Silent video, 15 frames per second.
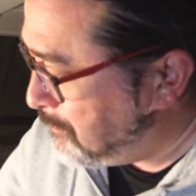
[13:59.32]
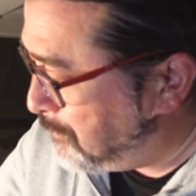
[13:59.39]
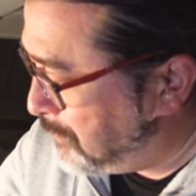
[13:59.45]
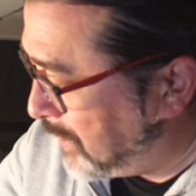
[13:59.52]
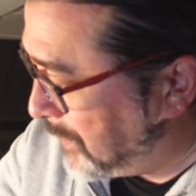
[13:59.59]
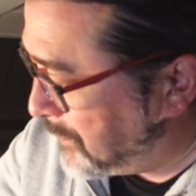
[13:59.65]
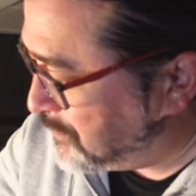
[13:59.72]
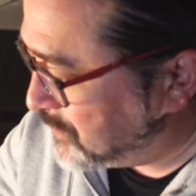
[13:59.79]

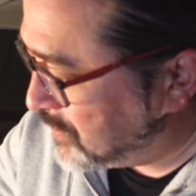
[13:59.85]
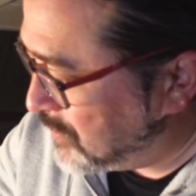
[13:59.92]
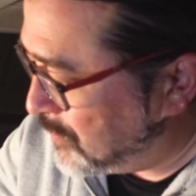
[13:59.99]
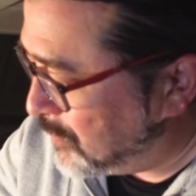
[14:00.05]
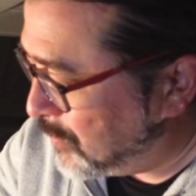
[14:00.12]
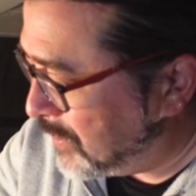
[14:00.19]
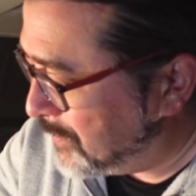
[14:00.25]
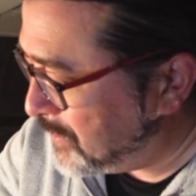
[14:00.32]
But
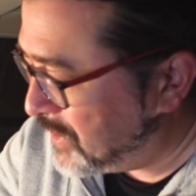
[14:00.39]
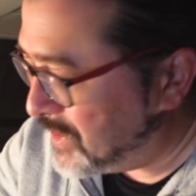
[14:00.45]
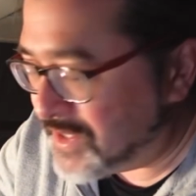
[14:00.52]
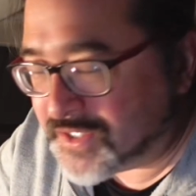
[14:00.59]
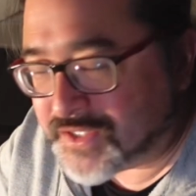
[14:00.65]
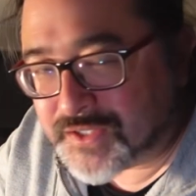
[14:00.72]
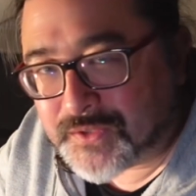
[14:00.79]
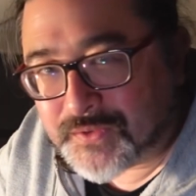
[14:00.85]
what I'm going
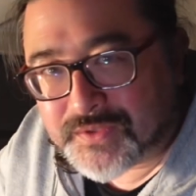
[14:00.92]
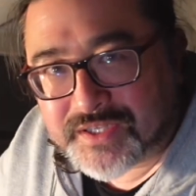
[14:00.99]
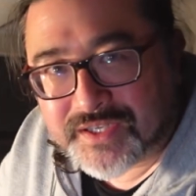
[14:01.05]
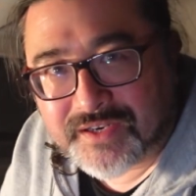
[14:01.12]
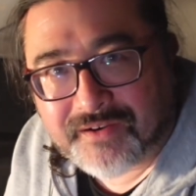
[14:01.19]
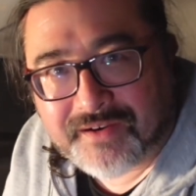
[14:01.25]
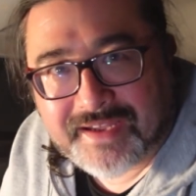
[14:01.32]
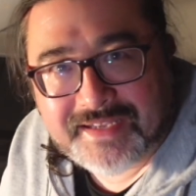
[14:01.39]
to do
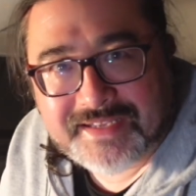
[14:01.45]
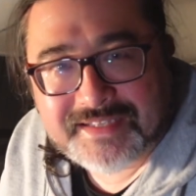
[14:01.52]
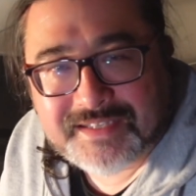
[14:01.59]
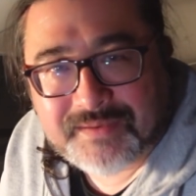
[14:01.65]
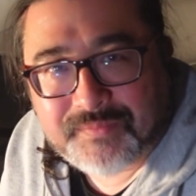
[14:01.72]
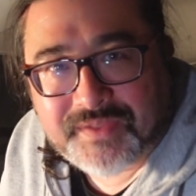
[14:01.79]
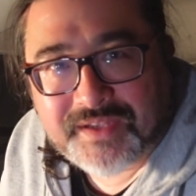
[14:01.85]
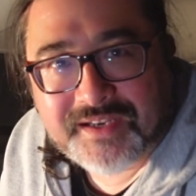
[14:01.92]
tonight is
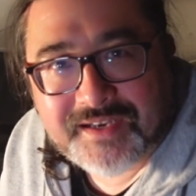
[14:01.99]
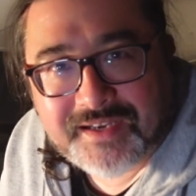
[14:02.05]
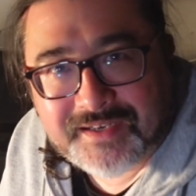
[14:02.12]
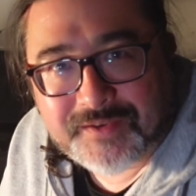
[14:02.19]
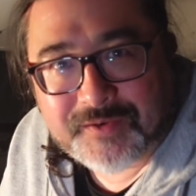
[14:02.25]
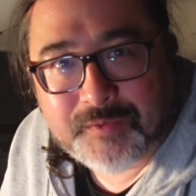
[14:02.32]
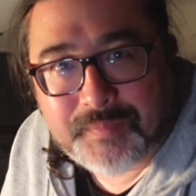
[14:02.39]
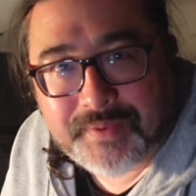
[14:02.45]
something a
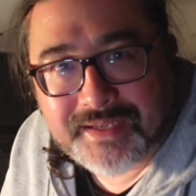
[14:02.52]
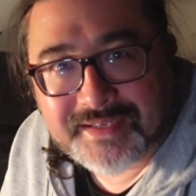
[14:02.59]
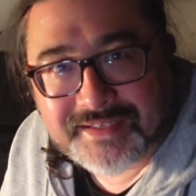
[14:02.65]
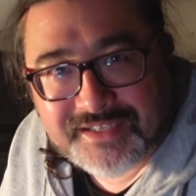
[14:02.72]
little bit